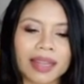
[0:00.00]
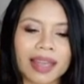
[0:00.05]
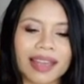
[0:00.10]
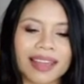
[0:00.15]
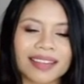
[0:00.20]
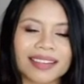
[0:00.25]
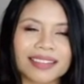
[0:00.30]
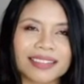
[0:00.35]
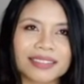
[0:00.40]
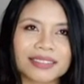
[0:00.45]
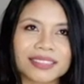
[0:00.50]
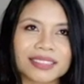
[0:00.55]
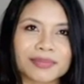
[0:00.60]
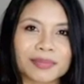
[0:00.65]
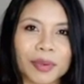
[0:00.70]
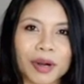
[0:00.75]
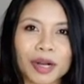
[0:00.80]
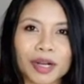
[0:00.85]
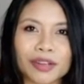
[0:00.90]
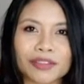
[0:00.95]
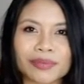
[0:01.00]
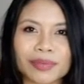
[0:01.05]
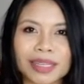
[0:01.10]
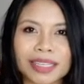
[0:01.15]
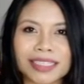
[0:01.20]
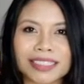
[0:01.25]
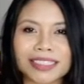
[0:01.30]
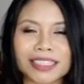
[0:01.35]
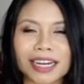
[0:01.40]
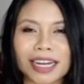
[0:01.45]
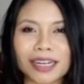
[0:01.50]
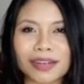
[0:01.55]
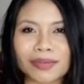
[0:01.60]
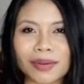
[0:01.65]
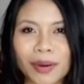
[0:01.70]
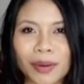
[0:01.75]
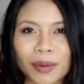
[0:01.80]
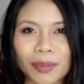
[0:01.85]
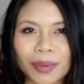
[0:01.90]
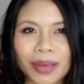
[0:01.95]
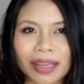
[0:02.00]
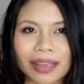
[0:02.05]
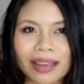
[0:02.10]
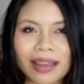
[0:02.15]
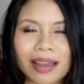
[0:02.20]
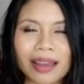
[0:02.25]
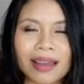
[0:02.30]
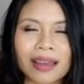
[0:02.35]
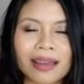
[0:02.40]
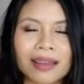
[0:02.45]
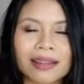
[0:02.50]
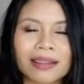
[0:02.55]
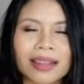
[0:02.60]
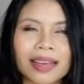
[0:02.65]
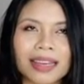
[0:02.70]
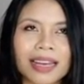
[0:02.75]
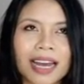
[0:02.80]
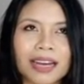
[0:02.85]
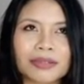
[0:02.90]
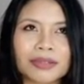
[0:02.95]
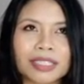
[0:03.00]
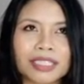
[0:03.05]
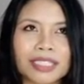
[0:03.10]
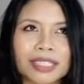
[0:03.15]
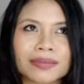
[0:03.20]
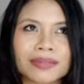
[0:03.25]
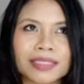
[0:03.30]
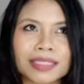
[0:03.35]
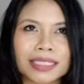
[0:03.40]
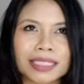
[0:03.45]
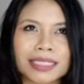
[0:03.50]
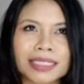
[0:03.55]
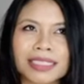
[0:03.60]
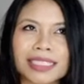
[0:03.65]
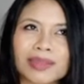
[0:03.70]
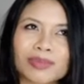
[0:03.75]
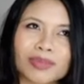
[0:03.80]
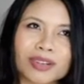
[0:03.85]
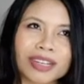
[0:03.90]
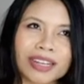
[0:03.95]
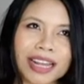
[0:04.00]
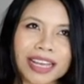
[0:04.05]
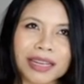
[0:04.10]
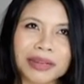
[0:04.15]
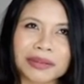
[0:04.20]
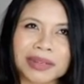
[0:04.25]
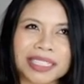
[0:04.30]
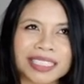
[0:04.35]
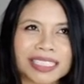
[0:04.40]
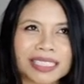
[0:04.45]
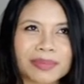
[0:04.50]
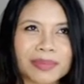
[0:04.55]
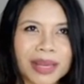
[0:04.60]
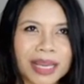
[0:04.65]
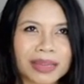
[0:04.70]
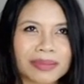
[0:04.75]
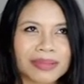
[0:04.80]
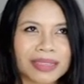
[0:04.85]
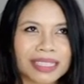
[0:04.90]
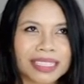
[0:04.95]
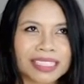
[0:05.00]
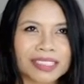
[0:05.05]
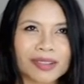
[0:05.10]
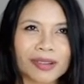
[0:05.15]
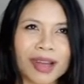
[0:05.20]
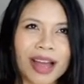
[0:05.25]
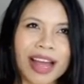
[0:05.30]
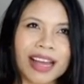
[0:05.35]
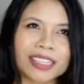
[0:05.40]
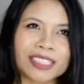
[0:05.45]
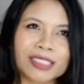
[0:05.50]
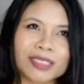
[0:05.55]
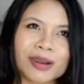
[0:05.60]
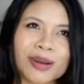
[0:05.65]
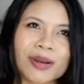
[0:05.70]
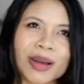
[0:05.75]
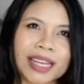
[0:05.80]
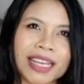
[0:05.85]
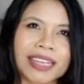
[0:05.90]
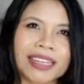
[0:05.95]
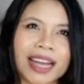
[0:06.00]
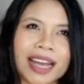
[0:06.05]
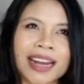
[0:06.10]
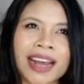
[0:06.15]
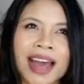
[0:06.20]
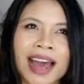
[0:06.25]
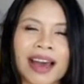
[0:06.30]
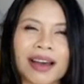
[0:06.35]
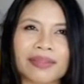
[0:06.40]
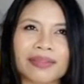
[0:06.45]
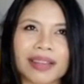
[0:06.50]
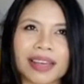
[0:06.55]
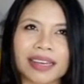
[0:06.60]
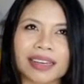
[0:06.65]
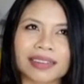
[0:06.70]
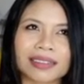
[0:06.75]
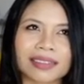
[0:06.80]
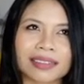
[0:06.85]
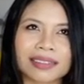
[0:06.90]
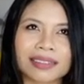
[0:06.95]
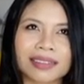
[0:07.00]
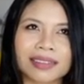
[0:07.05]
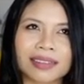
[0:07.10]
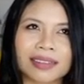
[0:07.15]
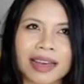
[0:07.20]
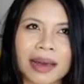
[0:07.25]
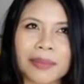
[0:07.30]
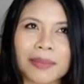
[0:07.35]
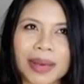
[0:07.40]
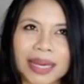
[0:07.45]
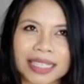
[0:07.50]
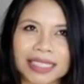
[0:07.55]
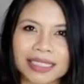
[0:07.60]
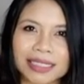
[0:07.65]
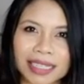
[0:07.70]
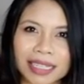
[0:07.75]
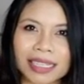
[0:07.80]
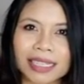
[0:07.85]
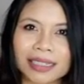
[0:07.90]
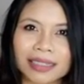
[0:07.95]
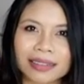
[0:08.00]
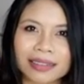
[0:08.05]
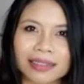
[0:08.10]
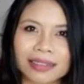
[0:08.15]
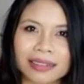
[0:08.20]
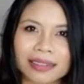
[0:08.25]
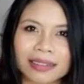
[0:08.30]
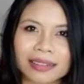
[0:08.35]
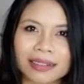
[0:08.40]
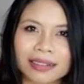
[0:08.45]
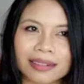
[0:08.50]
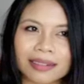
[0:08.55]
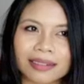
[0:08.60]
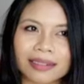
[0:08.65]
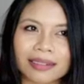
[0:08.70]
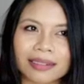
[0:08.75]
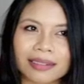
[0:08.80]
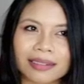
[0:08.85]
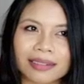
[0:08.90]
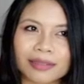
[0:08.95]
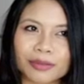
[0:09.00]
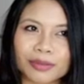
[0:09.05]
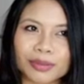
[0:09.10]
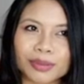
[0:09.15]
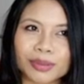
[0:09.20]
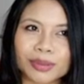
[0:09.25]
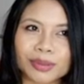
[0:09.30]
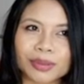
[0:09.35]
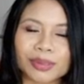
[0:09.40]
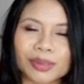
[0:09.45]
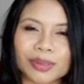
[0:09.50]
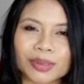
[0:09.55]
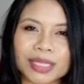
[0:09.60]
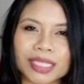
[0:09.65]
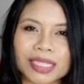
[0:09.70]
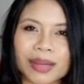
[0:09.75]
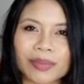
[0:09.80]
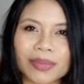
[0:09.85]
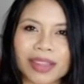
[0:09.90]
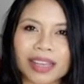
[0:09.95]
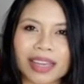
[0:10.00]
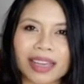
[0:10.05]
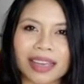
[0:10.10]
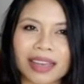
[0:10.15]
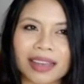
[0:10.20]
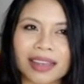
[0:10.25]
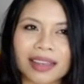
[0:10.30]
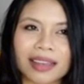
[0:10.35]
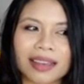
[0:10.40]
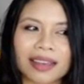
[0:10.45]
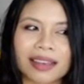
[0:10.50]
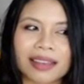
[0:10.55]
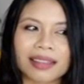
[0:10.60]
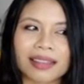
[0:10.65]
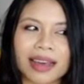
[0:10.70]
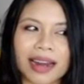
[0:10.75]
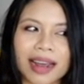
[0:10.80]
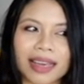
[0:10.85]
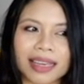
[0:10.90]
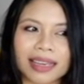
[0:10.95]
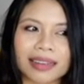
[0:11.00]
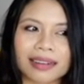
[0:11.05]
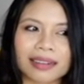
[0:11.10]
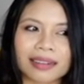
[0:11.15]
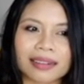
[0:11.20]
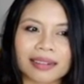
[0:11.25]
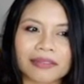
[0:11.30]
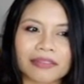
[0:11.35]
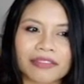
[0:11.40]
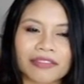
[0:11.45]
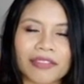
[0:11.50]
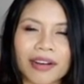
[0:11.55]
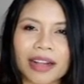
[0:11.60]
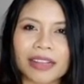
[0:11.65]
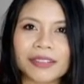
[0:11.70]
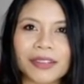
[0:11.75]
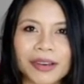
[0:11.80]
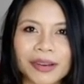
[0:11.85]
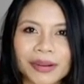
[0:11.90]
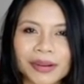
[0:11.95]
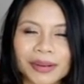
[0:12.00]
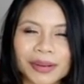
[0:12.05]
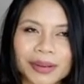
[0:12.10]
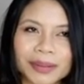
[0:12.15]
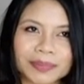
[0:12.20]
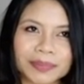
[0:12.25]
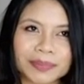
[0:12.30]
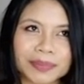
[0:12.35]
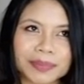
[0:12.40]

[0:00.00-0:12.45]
And part of me is kind of hoping, like, I wish I've seen someone like raise a baby, so I can kind of have like a basic rule or something that I can follow,